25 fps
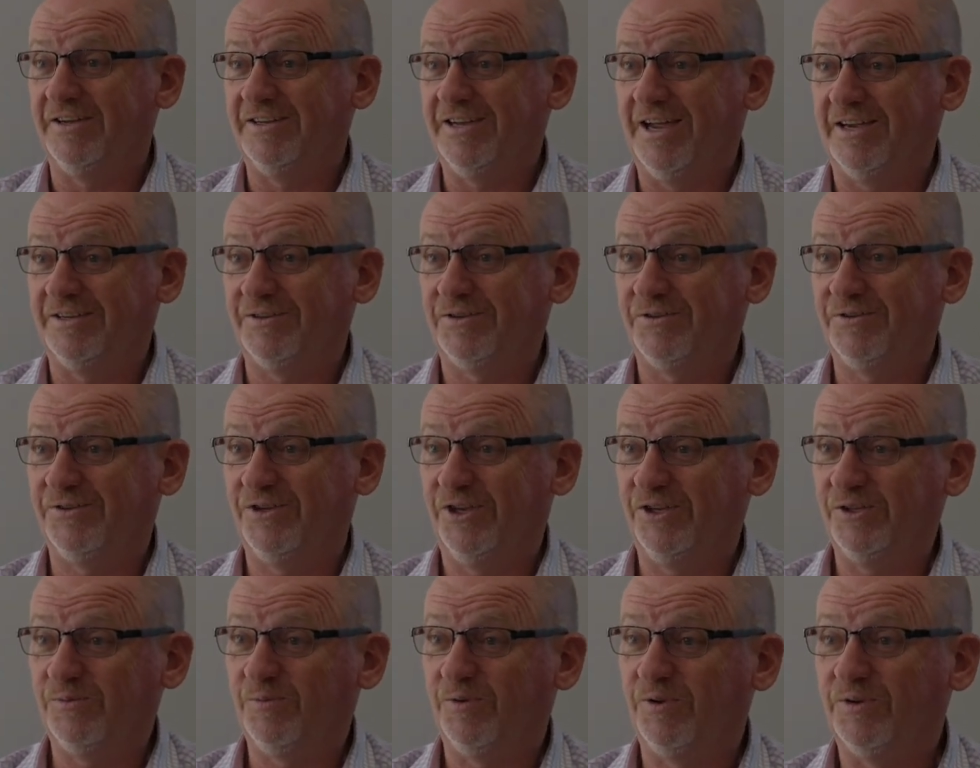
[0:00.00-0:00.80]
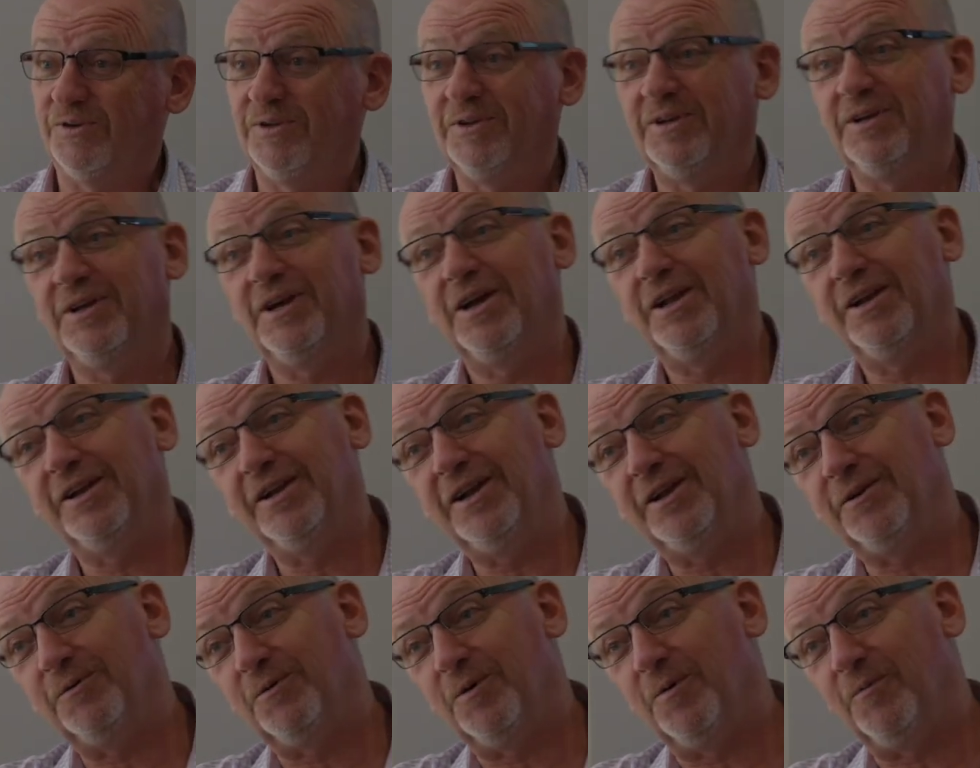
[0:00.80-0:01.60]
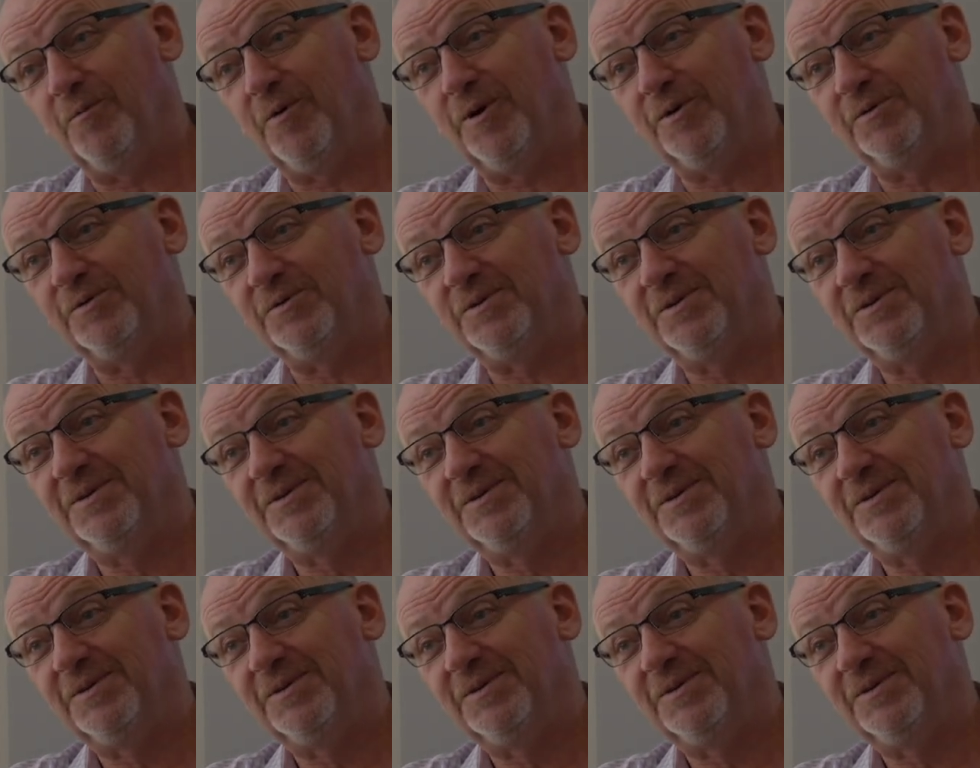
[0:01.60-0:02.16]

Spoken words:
tax assessment and the other one won't.